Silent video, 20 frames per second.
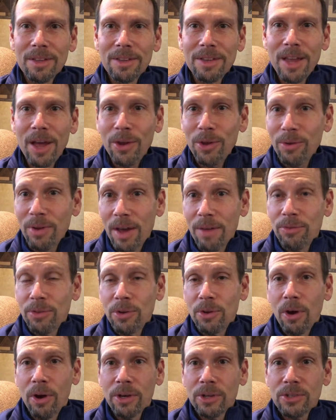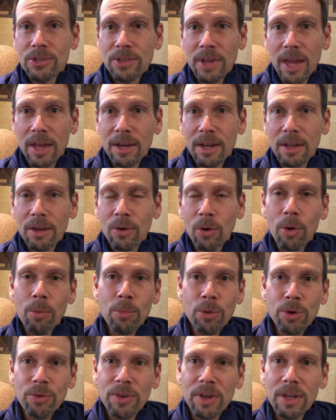Now you have the dog standing or
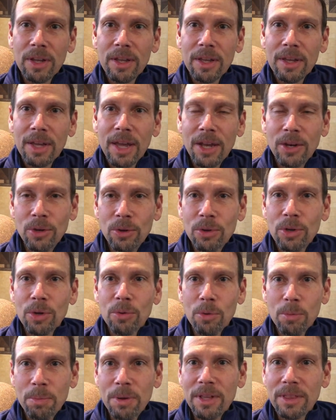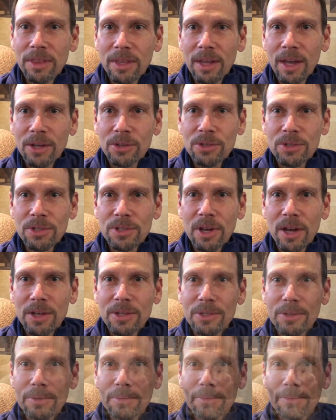moving and you can repeat the
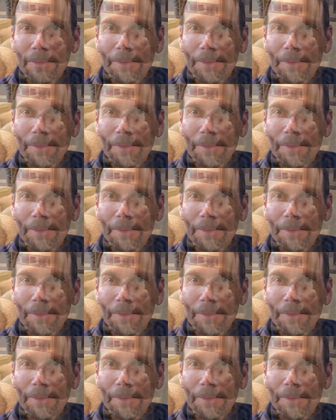exercise.